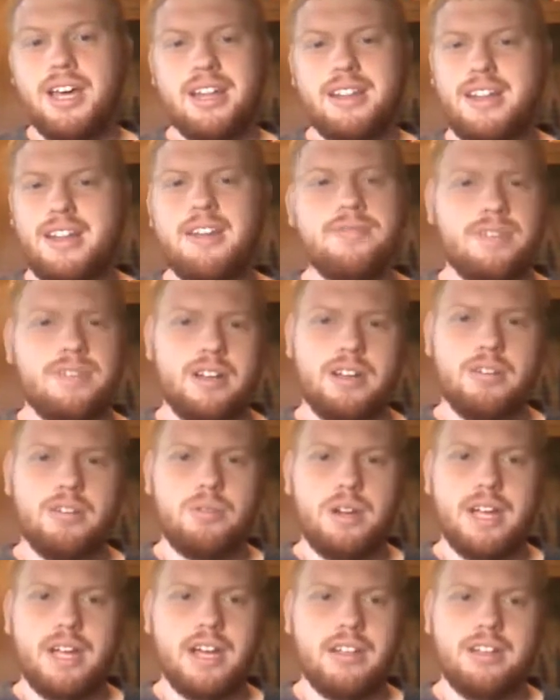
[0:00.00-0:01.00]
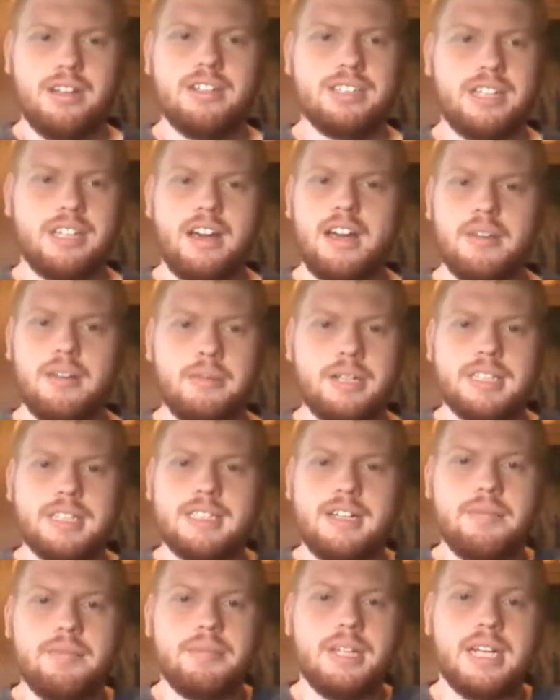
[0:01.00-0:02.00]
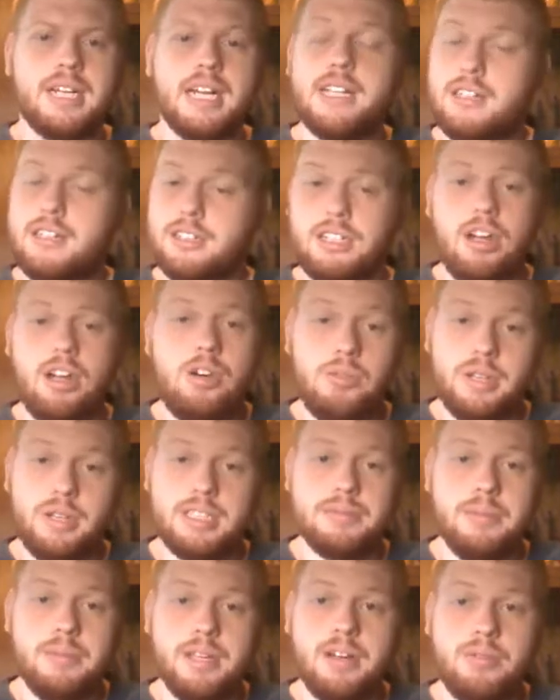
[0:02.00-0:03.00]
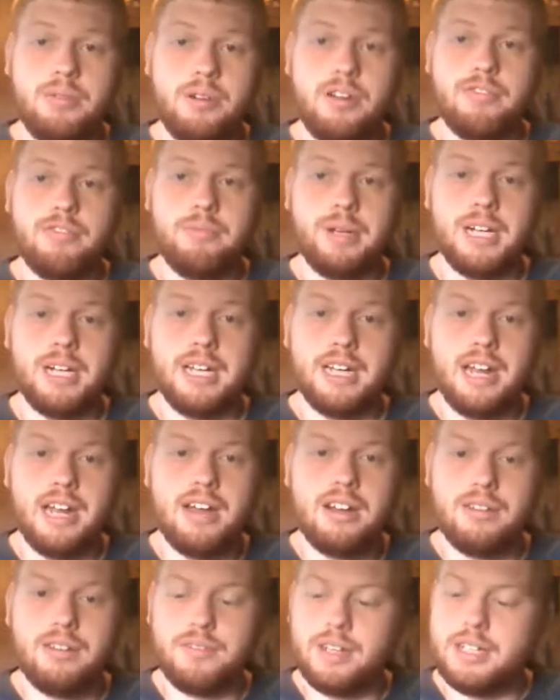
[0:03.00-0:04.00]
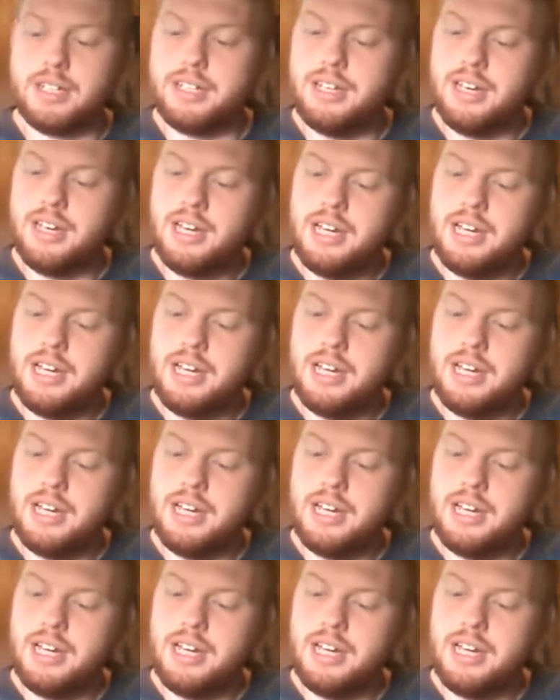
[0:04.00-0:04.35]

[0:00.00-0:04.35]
They found a way out. There's got to be something, and there's always been a way for me to get out of it.